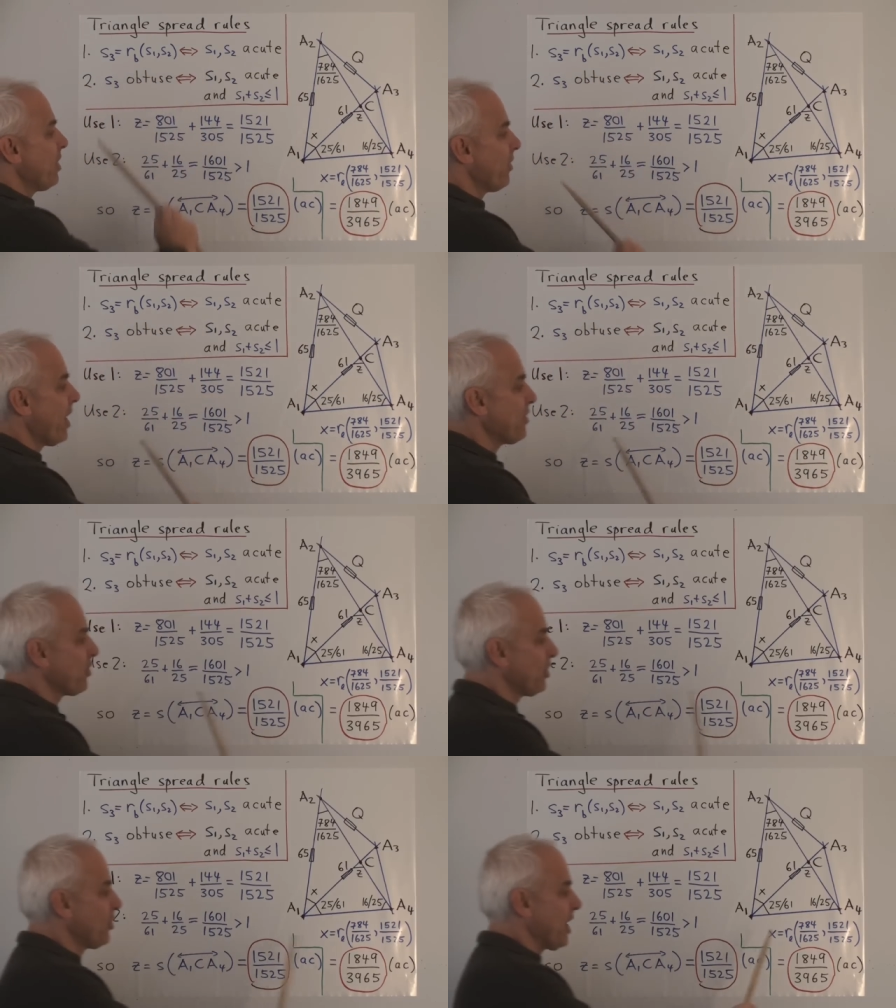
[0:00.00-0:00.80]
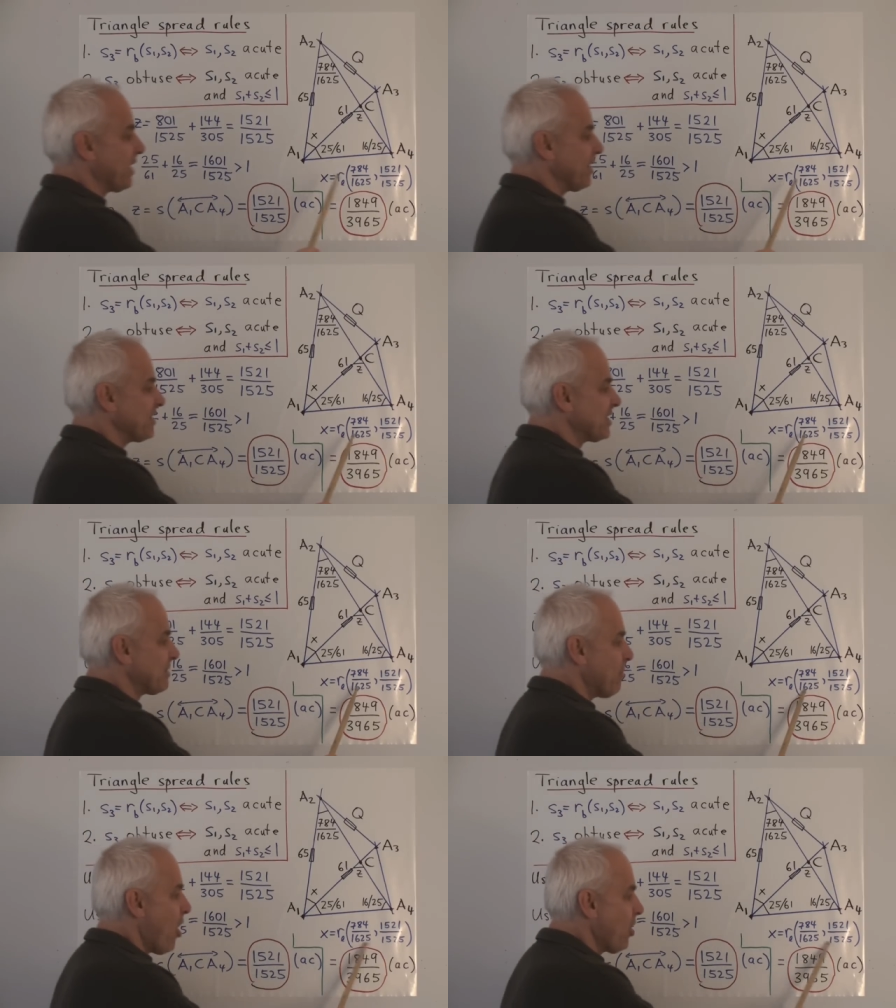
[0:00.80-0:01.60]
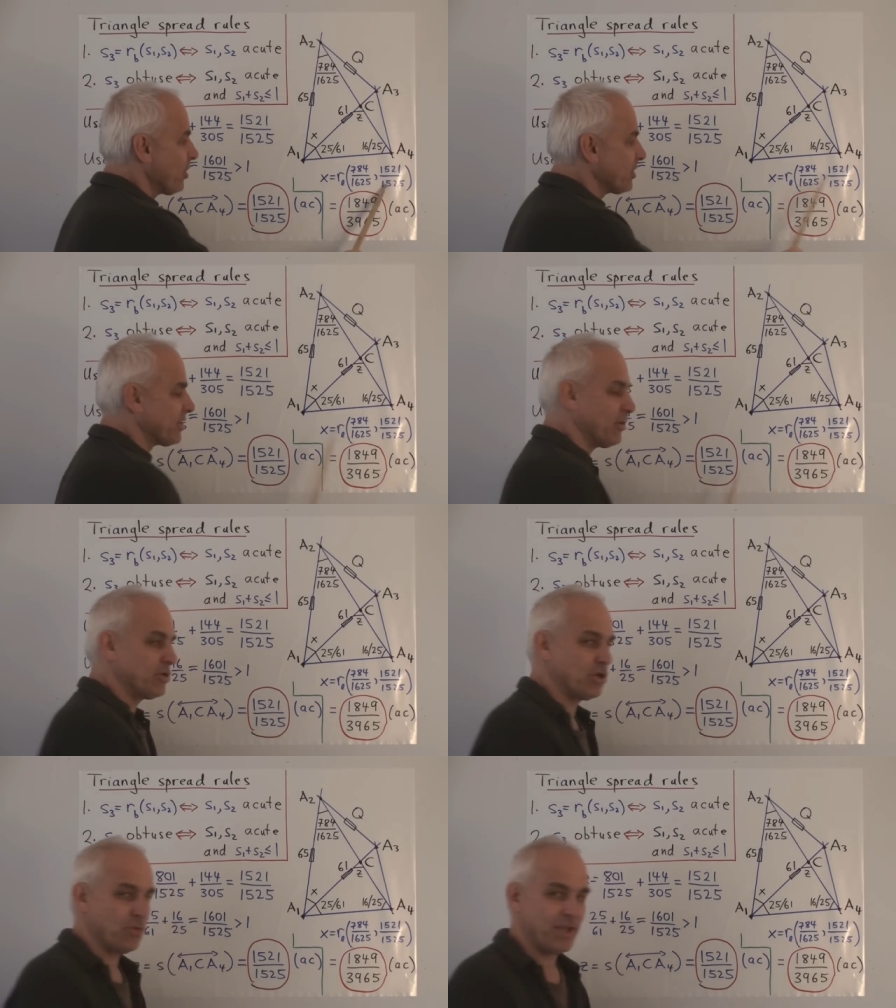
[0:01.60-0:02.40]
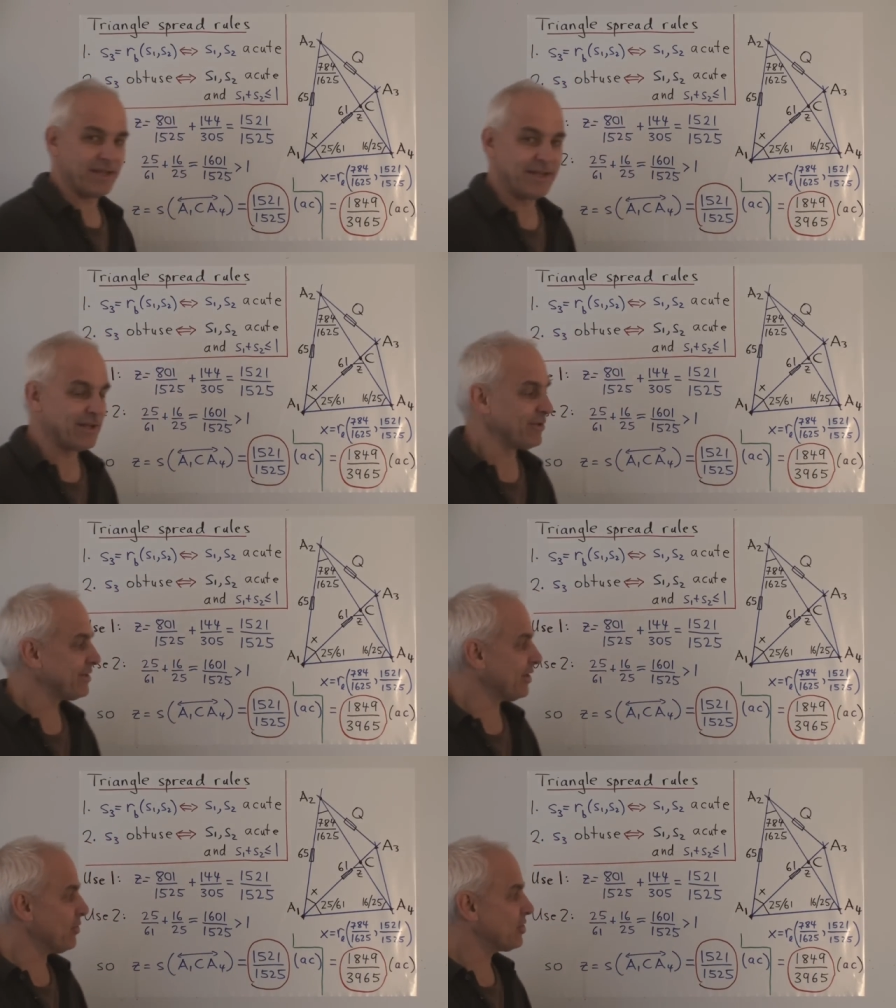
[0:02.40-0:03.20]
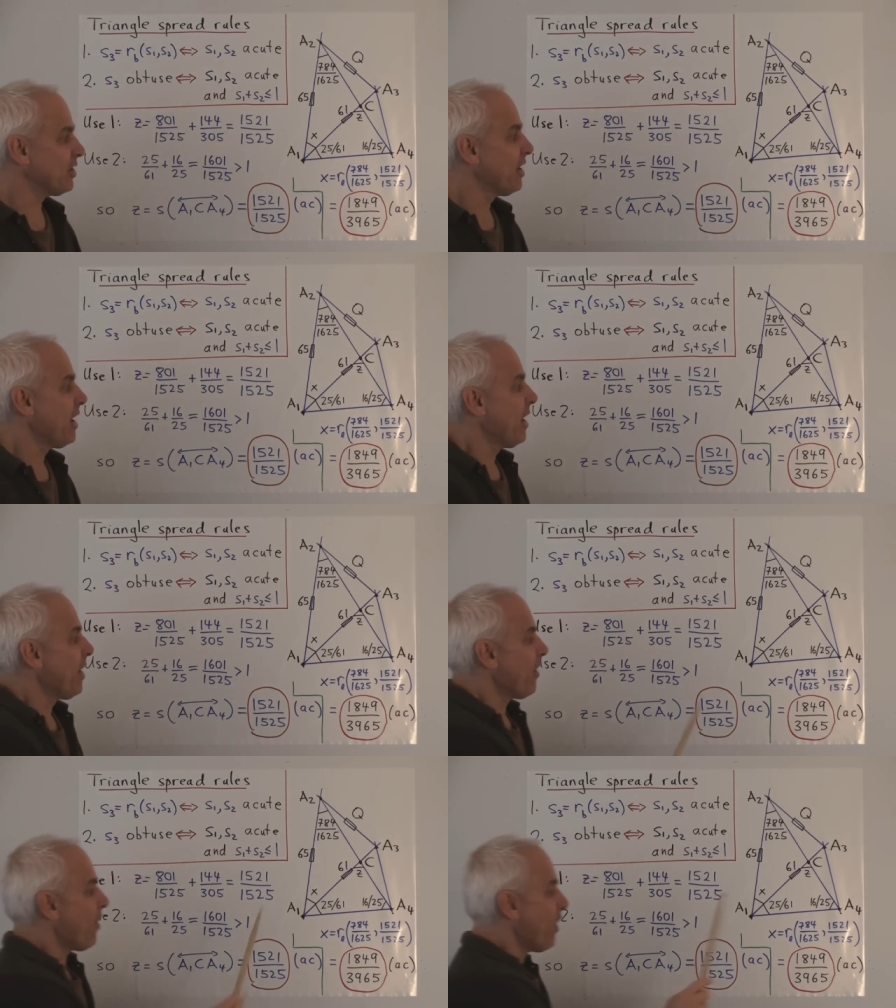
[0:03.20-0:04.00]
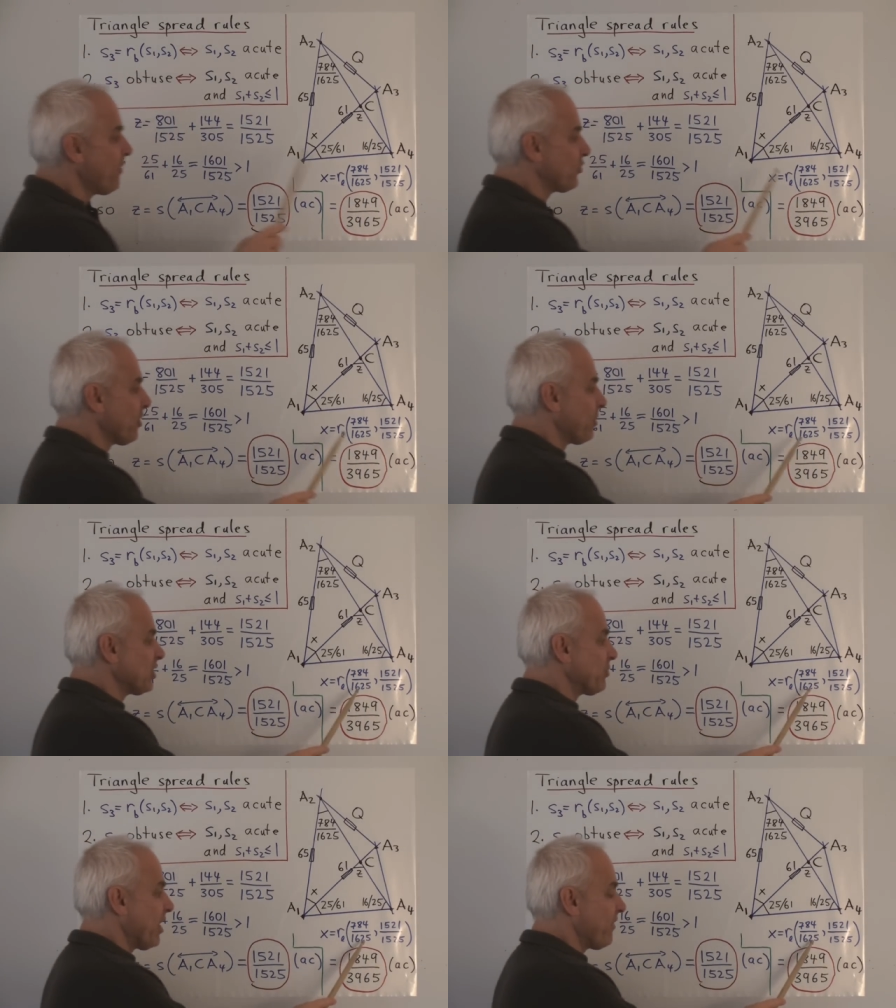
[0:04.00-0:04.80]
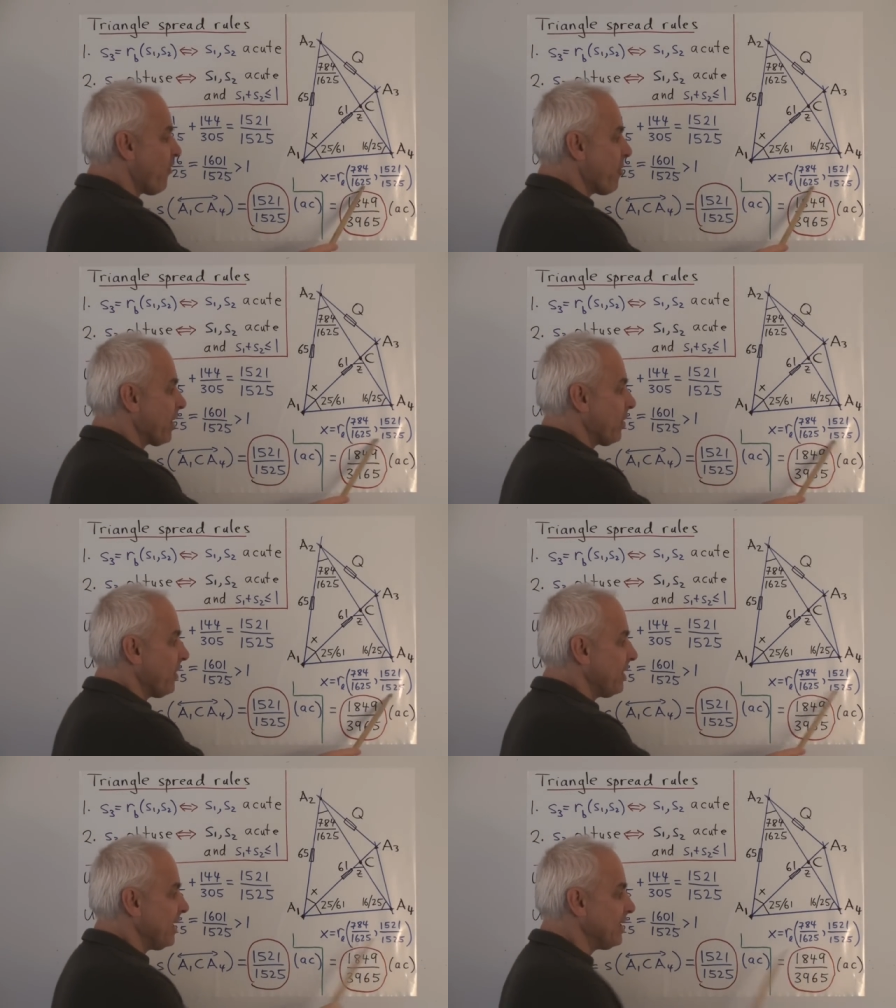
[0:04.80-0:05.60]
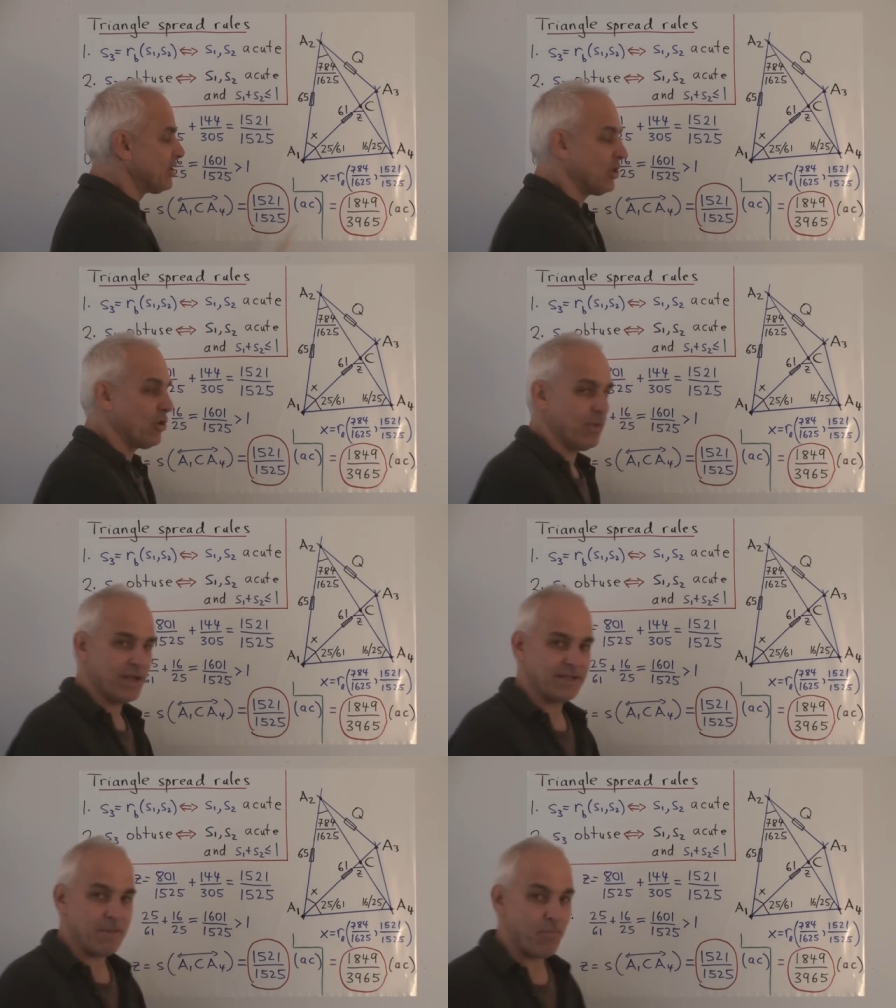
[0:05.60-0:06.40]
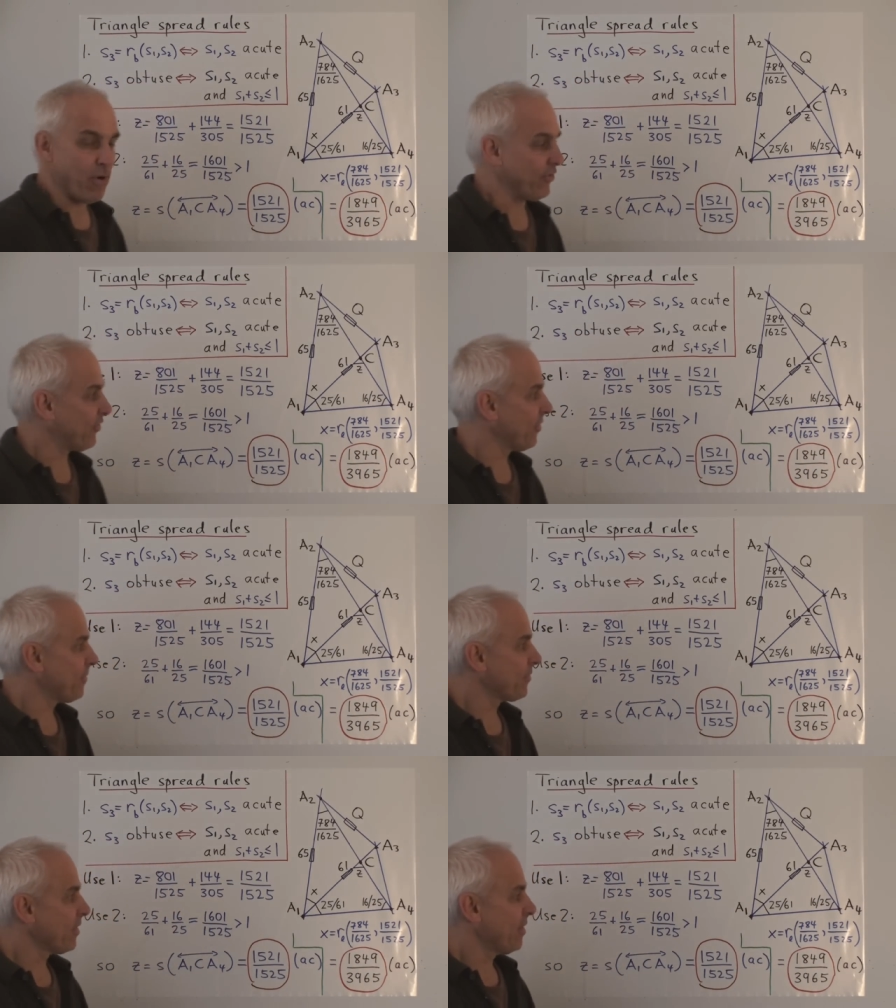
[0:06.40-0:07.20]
We are rather going to look at the smaller solution, or the little solution, of the triple spread formula with these two as inputs.